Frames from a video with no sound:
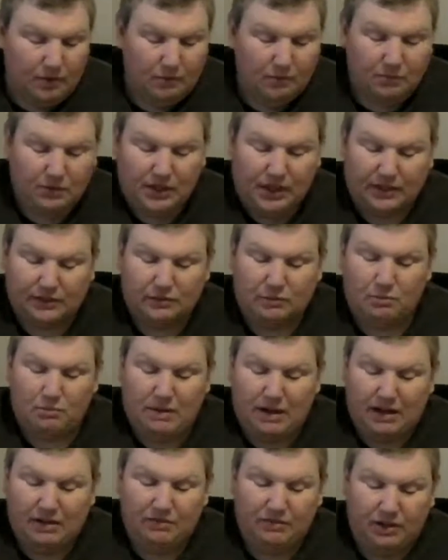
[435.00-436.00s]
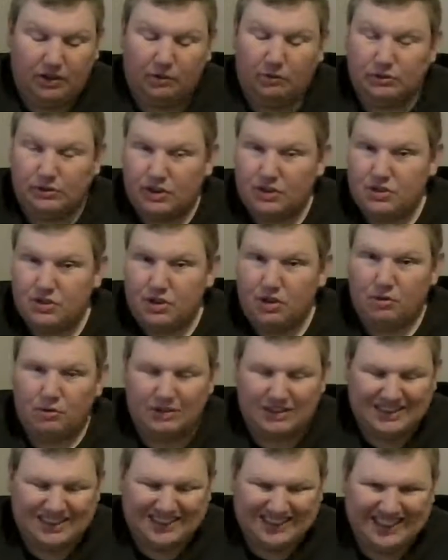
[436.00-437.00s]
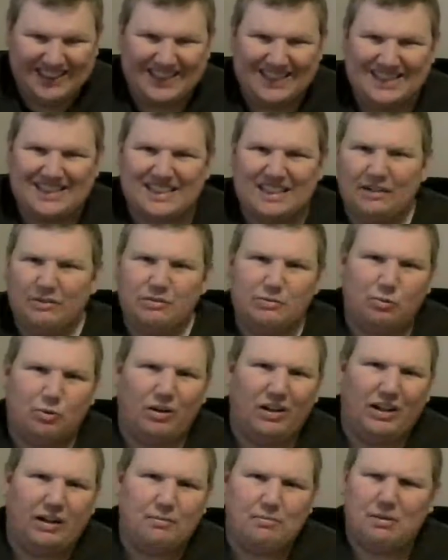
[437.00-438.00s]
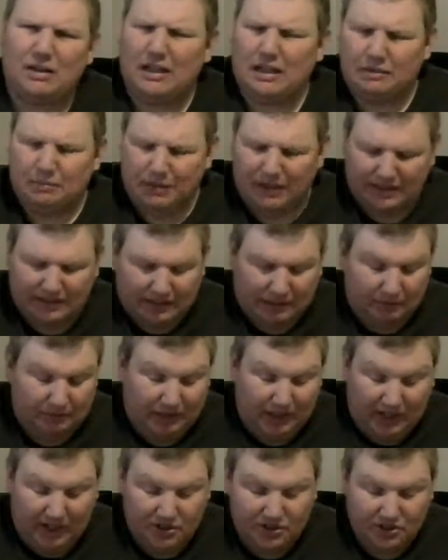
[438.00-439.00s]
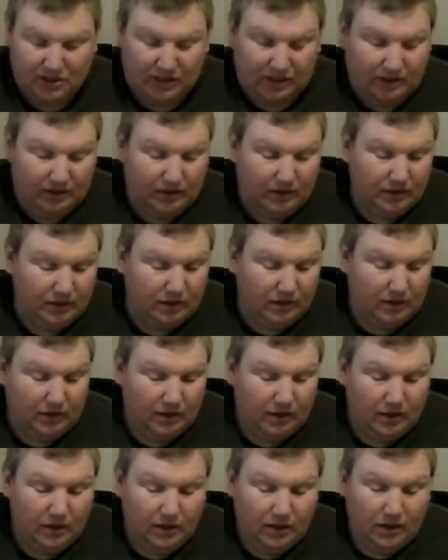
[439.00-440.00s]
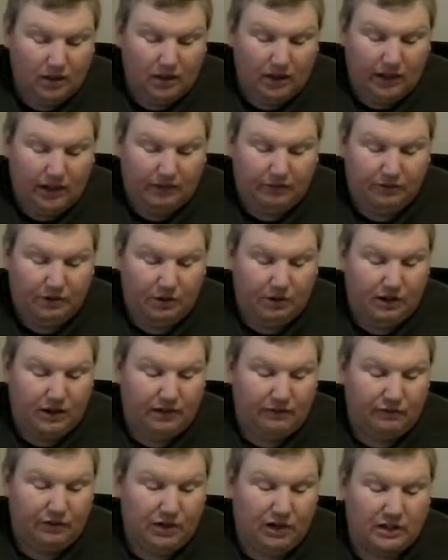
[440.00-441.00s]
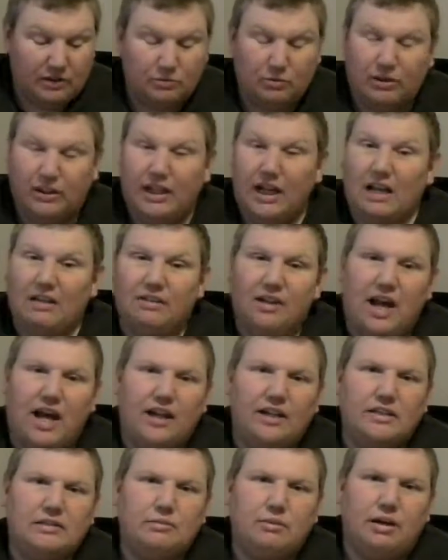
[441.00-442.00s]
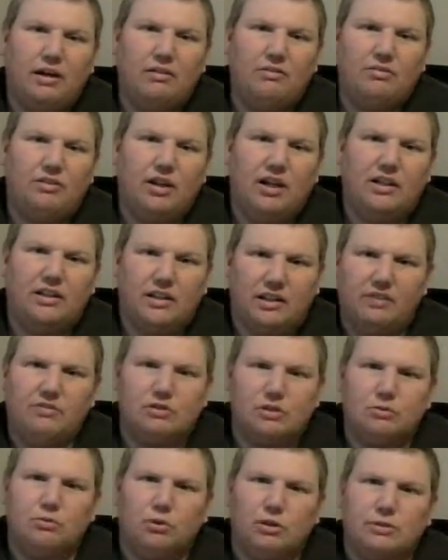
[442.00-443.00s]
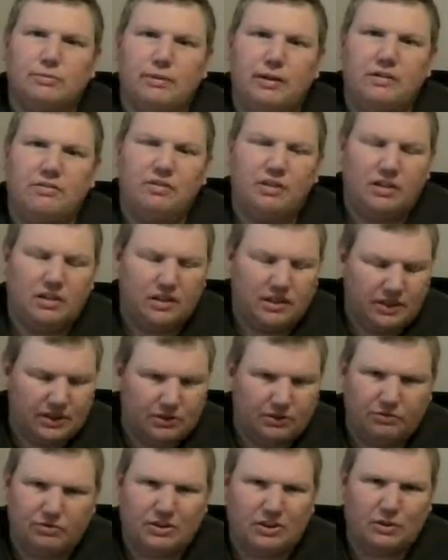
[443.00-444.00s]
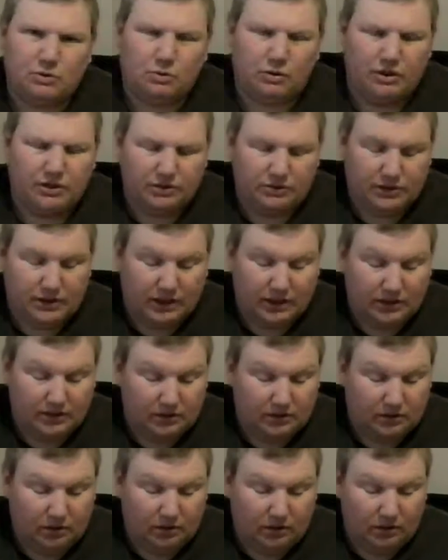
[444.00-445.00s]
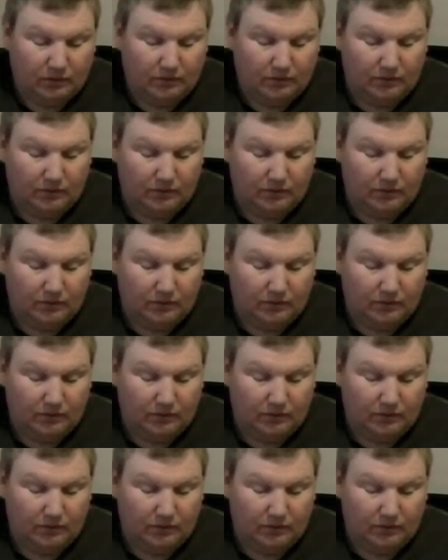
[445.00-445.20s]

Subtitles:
The actual main event was a show was this. That was more like a Money in the Bank type cash-in. If you guys want to count that as the main event, then it was the worst main event in history. It was like 22 seconds long.